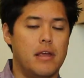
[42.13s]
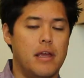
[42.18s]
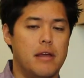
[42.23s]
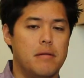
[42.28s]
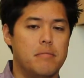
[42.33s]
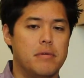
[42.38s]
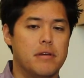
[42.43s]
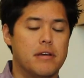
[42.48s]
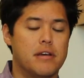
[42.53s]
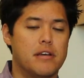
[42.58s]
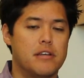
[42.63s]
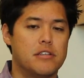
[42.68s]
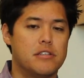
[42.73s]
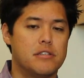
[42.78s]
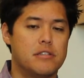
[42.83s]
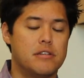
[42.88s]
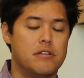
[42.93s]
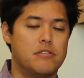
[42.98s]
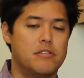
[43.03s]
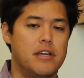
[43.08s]
and
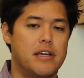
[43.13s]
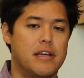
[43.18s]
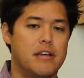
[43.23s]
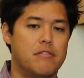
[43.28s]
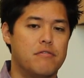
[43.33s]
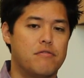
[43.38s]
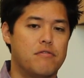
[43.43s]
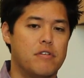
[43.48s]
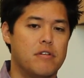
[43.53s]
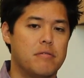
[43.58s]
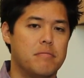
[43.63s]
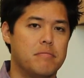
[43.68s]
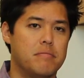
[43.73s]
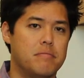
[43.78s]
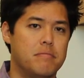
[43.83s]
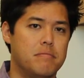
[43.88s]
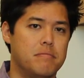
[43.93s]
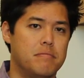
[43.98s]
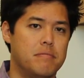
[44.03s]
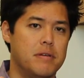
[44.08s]
because they're taken from
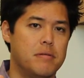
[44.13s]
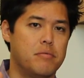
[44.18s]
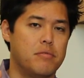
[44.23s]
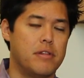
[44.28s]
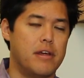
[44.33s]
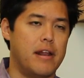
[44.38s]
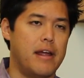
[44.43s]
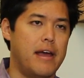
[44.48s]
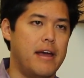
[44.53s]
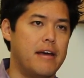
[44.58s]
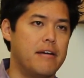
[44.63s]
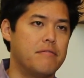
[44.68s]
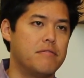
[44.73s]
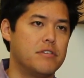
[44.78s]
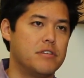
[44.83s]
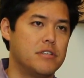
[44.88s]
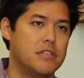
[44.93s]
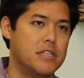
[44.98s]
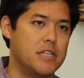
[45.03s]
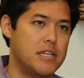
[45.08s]
people that have
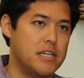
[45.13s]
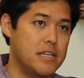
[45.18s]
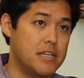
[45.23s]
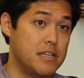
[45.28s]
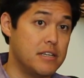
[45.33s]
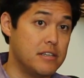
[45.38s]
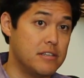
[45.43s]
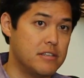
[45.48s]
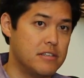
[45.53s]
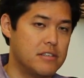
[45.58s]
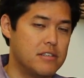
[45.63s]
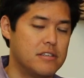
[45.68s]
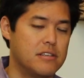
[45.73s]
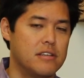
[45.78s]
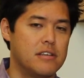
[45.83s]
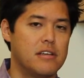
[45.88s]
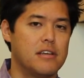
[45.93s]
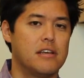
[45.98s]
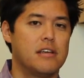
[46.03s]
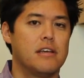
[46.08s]

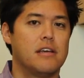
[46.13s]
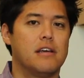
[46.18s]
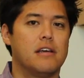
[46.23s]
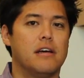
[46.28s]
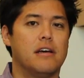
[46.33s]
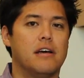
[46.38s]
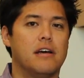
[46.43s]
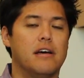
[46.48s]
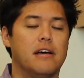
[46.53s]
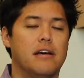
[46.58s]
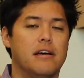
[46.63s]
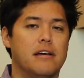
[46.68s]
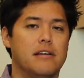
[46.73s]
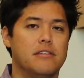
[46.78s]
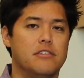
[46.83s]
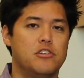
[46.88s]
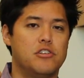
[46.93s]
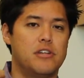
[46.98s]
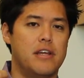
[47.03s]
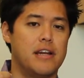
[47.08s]
disease,
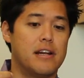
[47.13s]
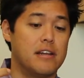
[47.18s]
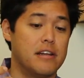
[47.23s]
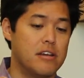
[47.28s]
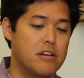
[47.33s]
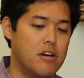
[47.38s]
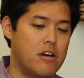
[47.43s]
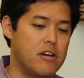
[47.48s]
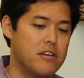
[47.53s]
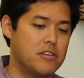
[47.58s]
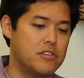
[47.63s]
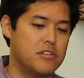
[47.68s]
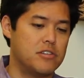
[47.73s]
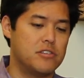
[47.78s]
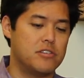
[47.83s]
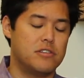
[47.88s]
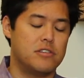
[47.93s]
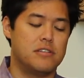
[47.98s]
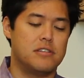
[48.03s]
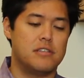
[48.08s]
uh, genetically
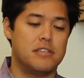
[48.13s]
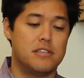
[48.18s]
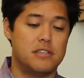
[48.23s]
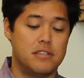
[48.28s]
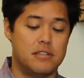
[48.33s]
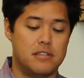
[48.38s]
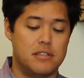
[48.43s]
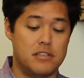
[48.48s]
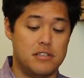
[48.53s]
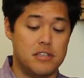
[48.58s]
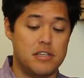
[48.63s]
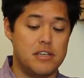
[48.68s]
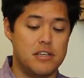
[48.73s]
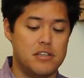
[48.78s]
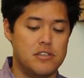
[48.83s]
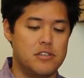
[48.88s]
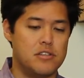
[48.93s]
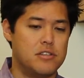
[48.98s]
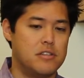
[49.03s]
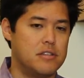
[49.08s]
caused
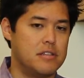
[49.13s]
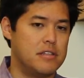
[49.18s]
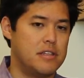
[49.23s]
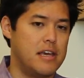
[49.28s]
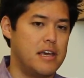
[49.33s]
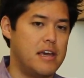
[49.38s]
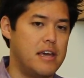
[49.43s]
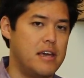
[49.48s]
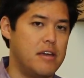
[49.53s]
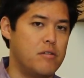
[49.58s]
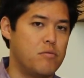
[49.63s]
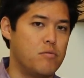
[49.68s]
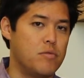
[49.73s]
disease, they